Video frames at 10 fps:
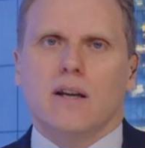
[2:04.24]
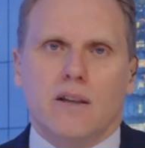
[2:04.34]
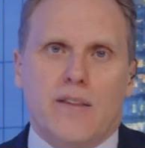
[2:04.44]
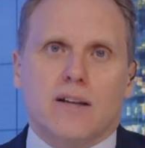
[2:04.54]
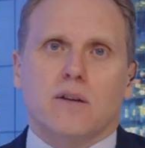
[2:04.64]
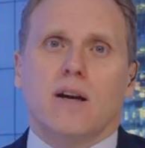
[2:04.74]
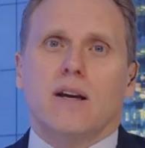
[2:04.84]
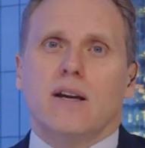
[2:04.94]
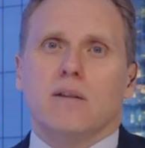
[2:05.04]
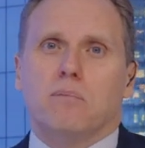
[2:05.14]
that
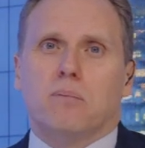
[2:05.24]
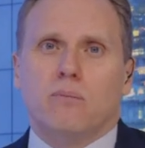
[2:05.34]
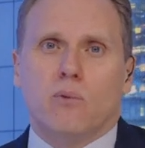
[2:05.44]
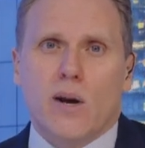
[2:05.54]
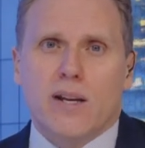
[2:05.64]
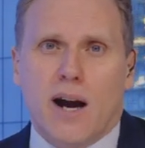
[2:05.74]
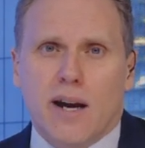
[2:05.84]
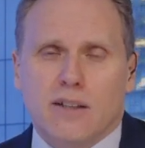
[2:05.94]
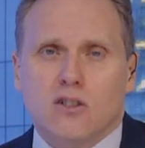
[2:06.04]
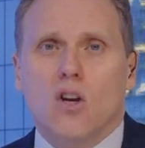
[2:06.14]
rate
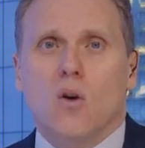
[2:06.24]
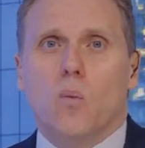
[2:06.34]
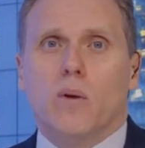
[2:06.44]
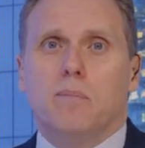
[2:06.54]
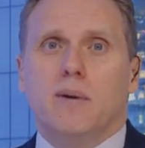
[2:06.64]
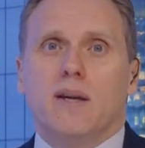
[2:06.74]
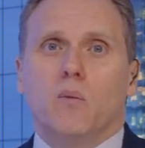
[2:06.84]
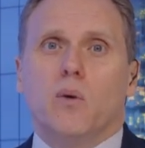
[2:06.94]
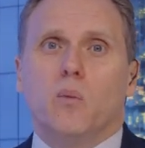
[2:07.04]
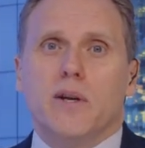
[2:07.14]
hikes will
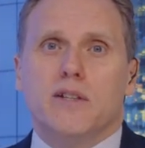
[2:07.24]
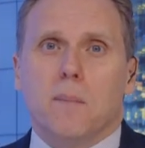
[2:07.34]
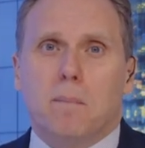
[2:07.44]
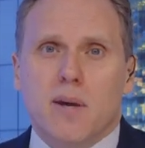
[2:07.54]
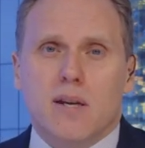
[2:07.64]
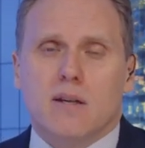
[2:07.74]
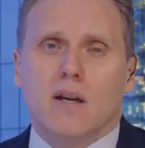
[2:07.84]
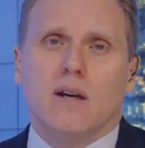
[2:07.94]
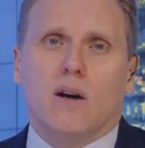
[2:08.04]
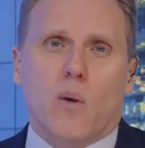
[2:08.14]
reach a peak
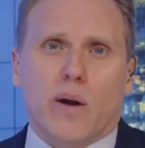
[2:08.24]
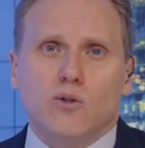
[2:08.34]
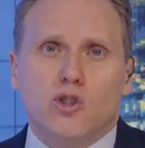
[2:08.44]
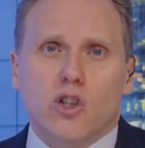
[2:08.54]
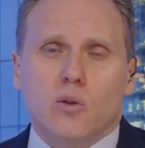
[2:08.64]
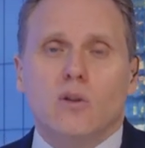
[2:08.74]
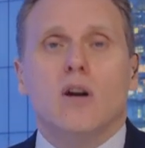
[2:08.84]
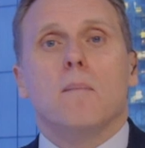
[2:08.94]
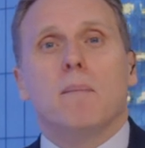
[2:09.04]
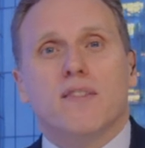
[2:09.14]
around June,
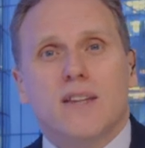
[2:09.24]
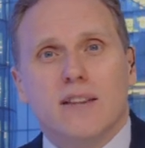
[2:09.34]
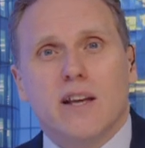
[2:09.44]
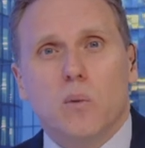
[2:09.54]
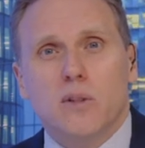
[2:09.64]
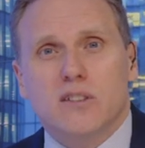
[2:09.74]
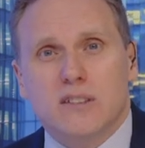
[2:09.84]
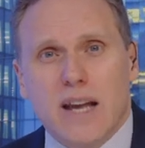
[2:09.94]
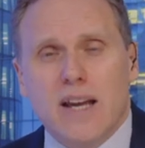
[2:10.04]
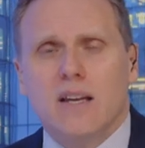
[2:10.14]
but then they will
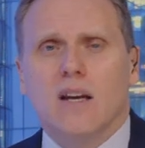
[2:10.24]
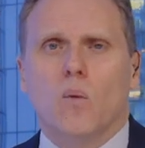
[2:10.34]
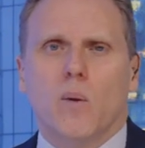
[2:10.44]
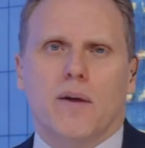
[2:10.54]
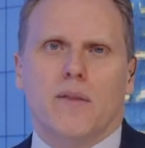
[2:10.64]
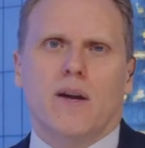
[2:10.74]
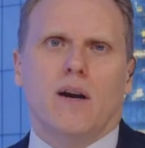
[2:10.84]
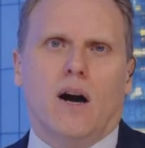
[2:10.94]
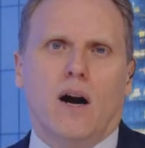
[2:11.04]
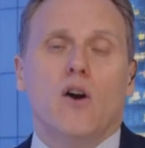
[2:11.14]
stay where they
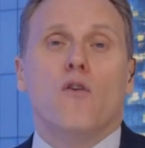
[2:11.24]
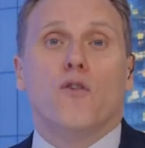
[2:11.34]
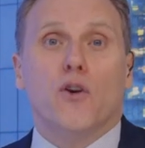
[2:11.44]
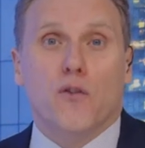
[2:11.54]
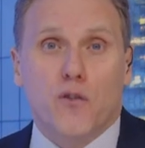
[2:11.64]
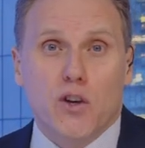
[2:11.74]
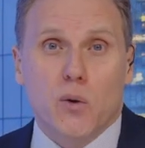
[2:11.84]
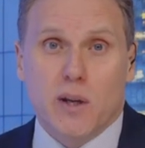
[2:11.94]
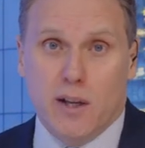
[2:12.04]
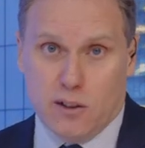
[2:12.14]
are for a few
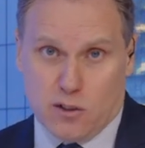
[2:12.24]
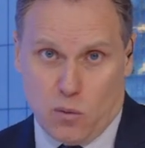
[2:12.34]
years.